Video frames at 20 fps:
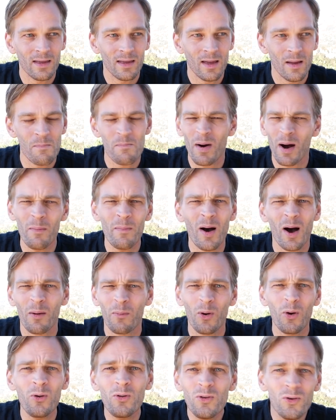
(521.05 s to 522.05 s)
And bum
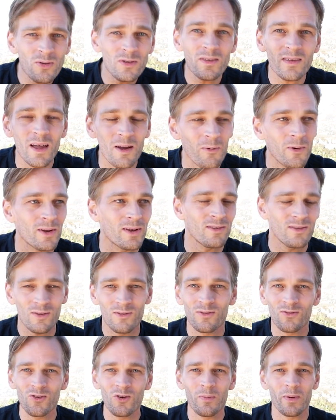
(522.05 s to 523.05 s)
hump, who uses that word? It's so
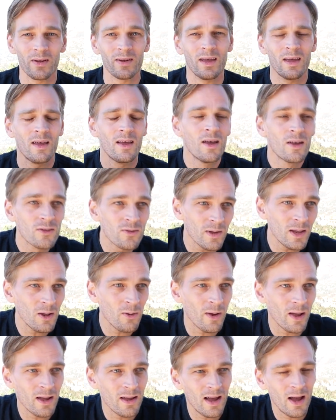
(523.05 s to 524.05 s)
stupid. So
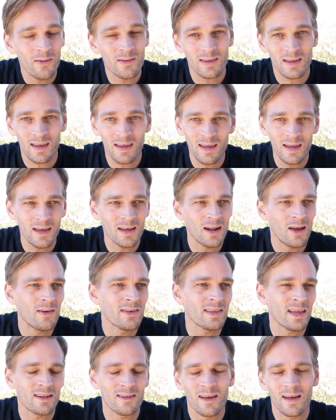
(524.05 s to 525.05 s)
anyway, I was a kid. I was
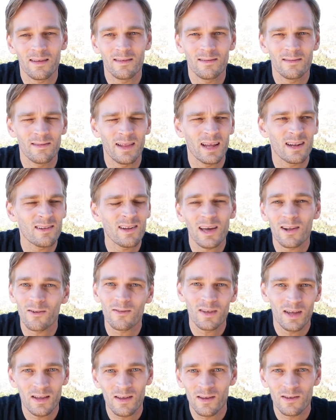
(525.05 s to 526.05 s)
like 9 or
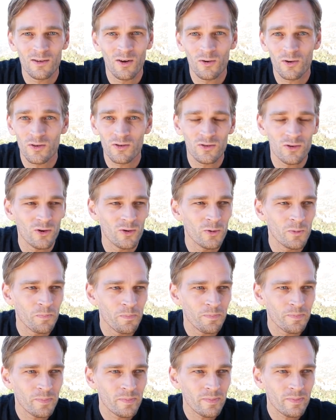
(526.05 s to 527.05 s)
10 years old at school.
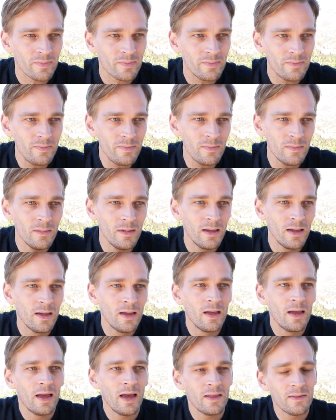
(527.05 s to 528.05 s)

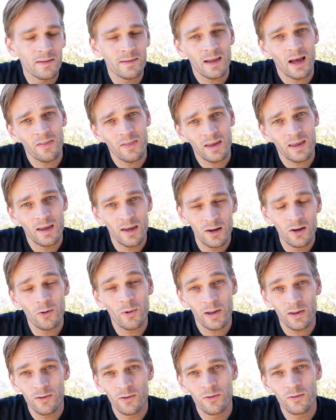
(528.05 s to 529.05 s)
And this other kid who
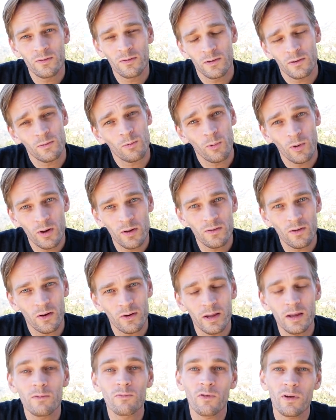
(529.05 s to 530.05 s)
I used these words
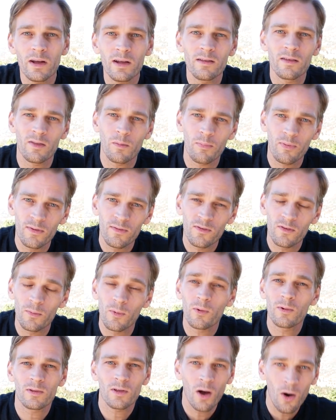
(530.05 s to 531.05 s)
on, he ran to the
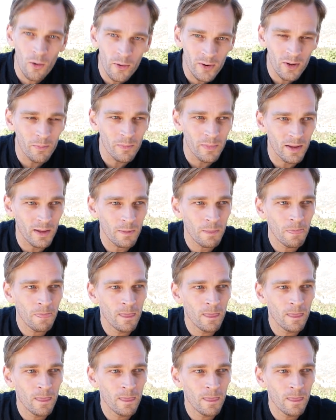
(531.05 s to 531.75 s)
principal and told on me.